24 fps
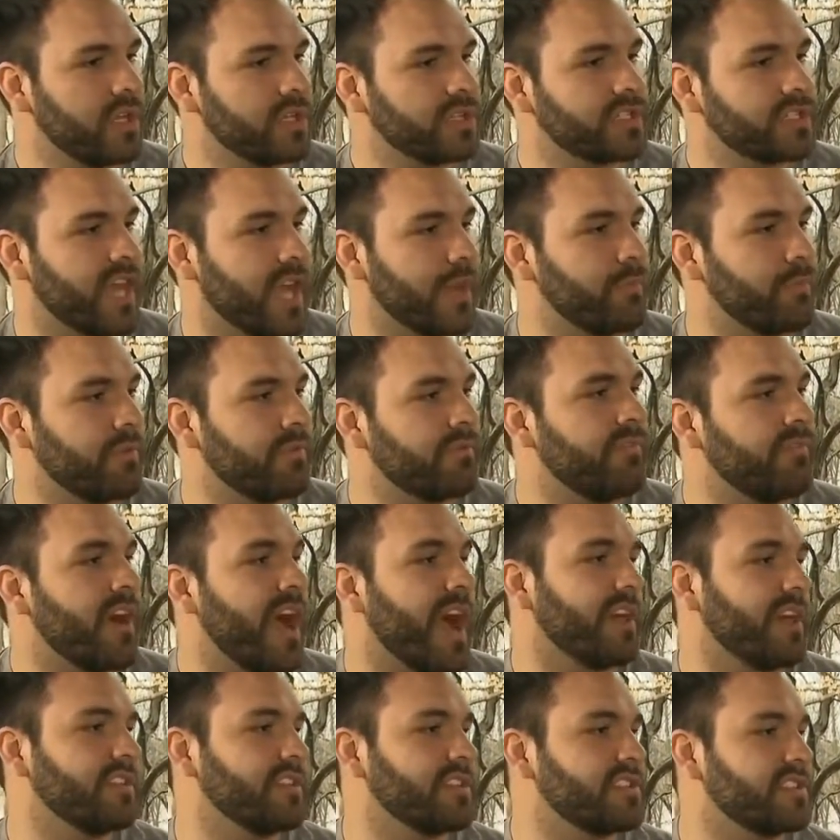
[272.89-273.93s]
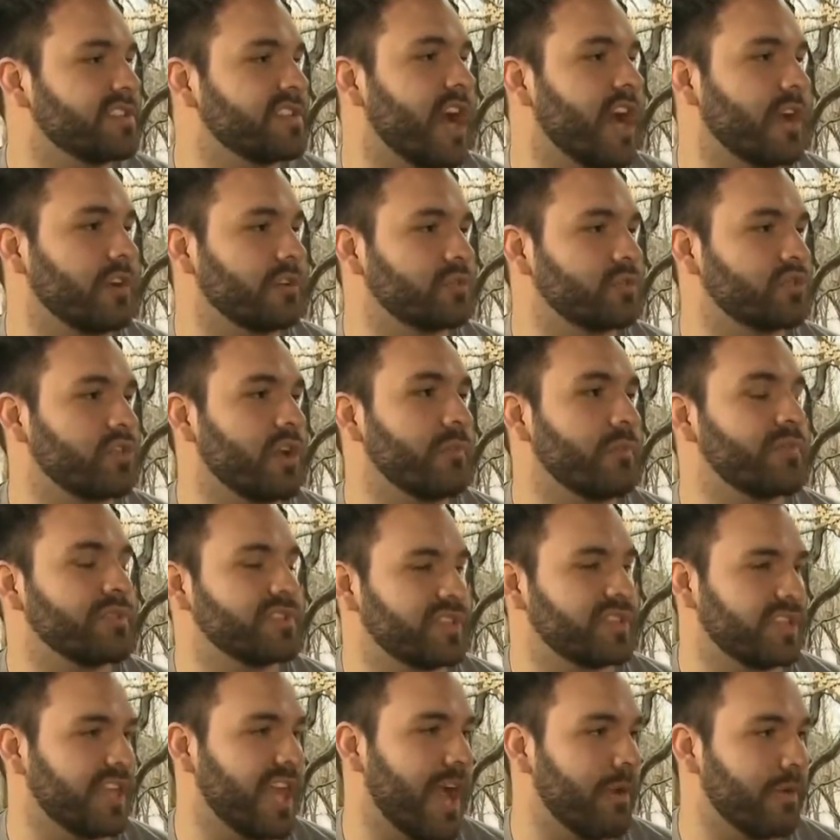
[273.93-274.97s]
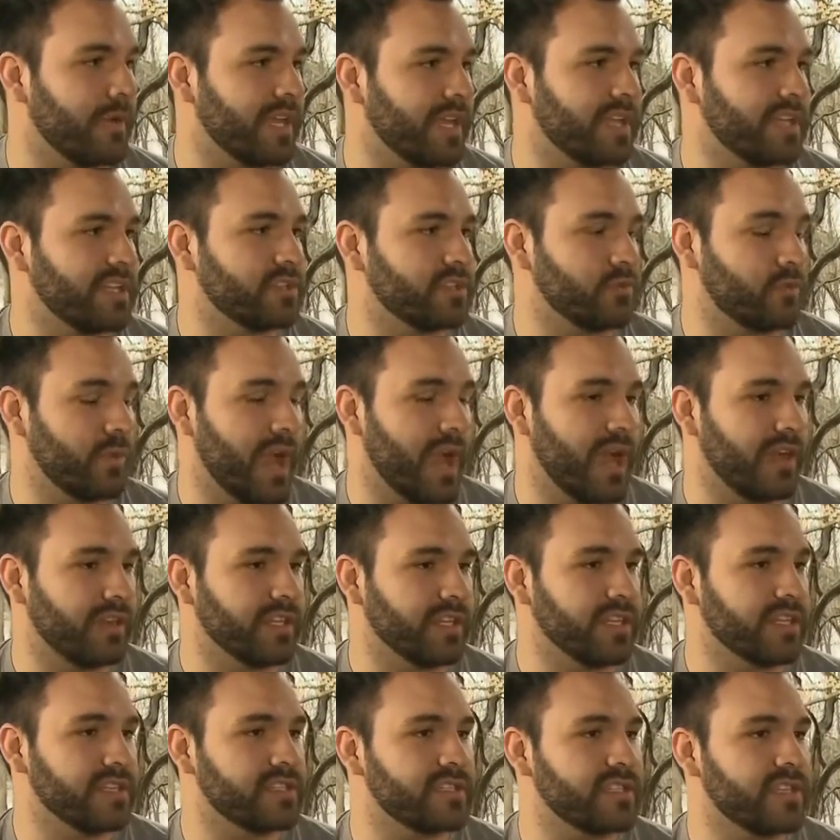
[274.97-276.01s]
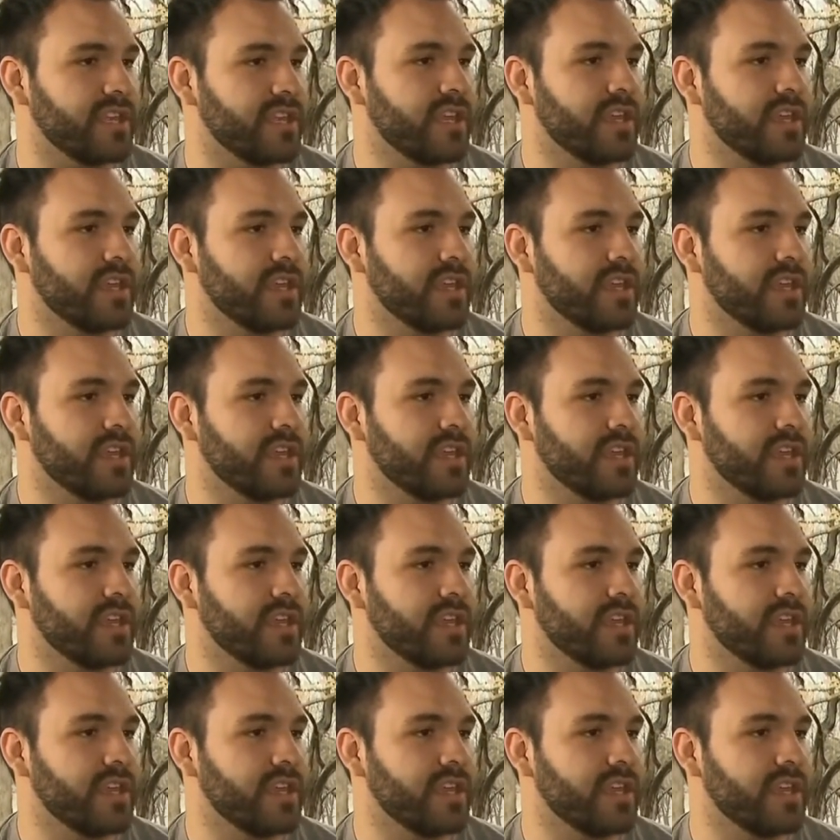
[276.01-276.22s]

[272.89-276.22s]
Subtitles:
type of violence Donald Trump is allowing at his rallies,